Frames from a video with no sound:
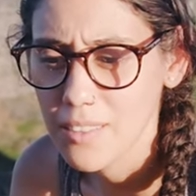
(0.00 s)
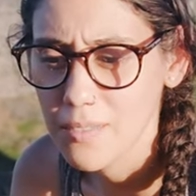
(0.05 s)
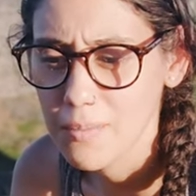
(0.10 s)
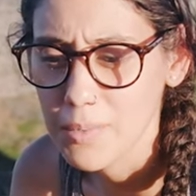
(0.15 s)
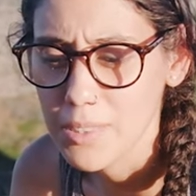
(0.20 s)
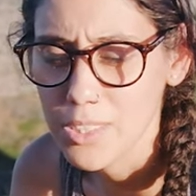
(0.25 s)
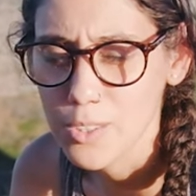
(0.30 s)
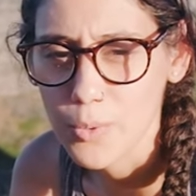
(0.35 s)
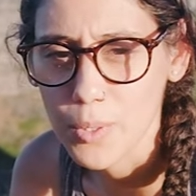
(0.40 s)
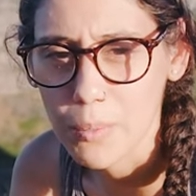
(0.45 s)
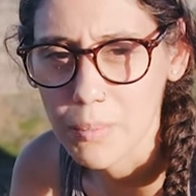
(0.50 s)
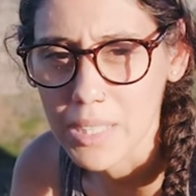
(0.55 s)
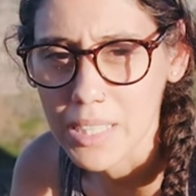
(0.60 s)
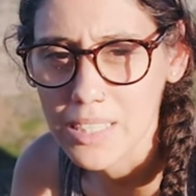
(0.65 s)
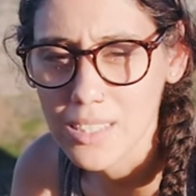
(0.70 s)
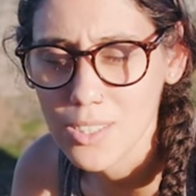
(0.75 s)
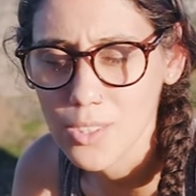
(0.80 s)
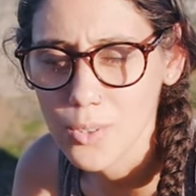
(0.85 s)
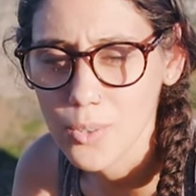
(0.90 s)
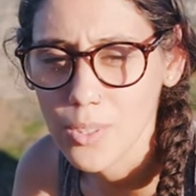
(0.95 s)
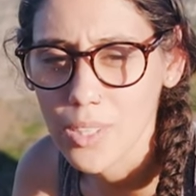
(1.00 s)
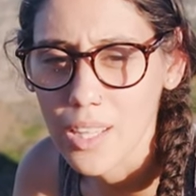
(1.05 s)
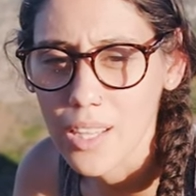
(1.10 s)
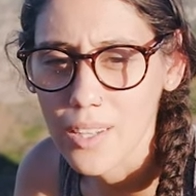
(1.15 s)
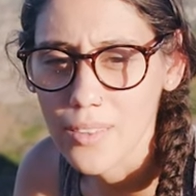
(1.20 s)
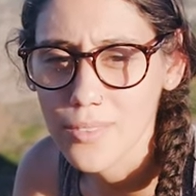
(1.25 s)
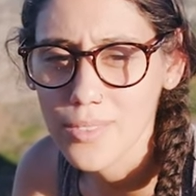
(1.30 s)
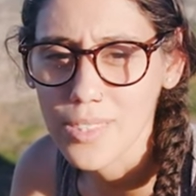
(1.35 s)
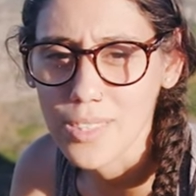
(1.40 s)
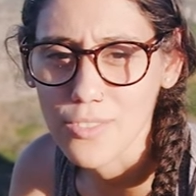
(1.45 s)
between my two
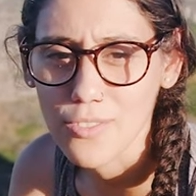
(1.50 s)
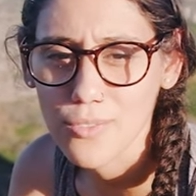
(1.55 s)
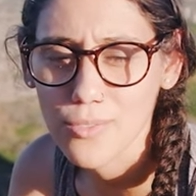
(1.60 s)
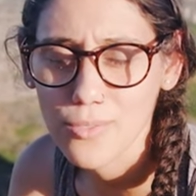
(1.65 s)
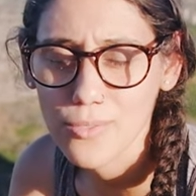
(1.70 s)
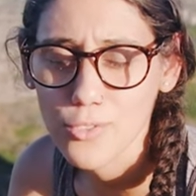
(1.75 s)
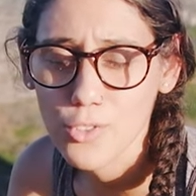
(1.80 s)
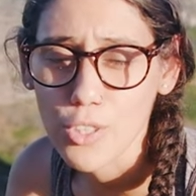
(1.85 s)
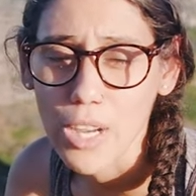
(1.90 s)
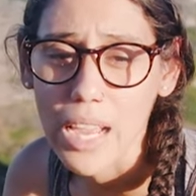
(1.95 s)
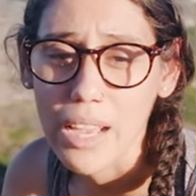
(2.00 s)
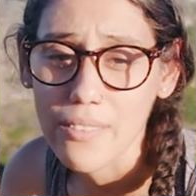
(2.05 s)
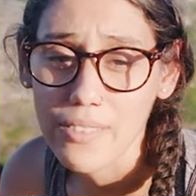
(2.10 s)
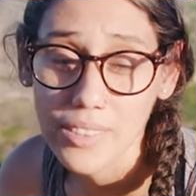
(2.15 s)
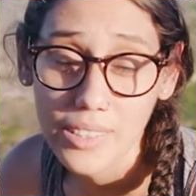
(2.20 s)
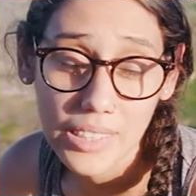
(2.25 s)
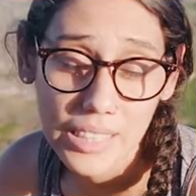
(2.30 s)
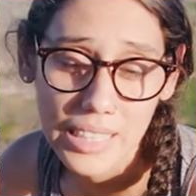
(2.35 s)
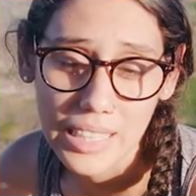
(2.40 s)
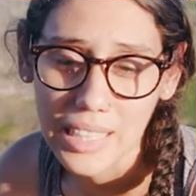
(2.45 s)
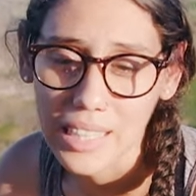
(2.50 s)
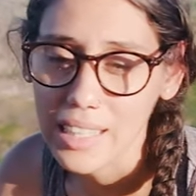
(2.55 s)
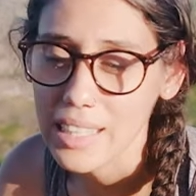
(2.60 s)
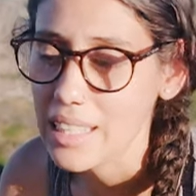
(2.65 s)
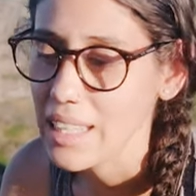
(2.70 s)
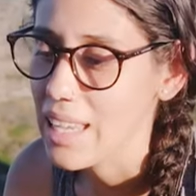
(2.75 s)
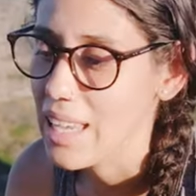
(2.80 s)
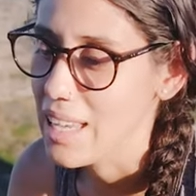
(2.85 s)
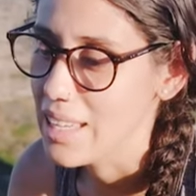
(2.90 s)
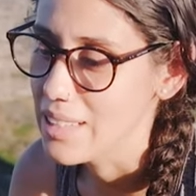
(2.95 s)
loves of
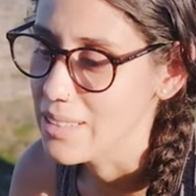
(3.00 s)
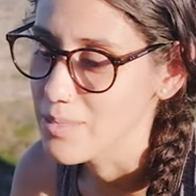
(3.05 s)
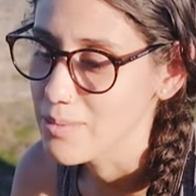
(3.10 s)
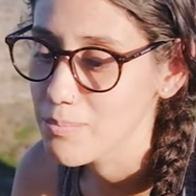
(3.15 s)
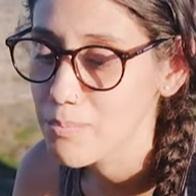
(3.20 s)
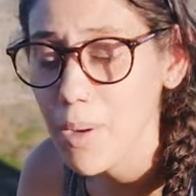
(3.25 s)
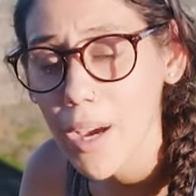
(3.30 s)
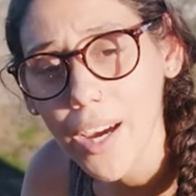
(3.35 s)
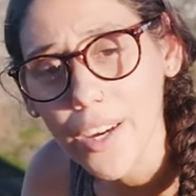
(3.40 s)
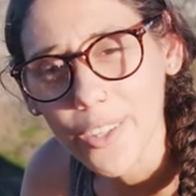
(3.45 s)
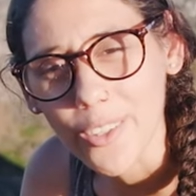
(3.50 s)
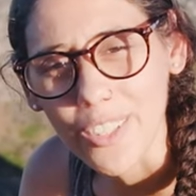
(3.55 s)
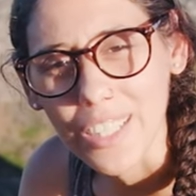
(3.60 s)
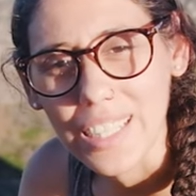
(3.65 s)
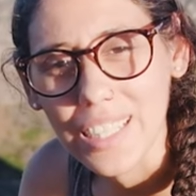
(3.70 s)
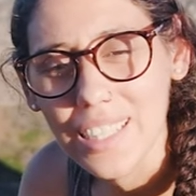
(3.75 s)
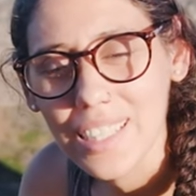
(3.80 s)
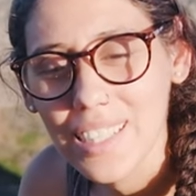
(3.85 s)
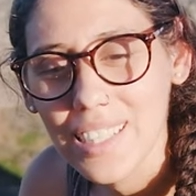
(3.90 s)
traveling and pottery.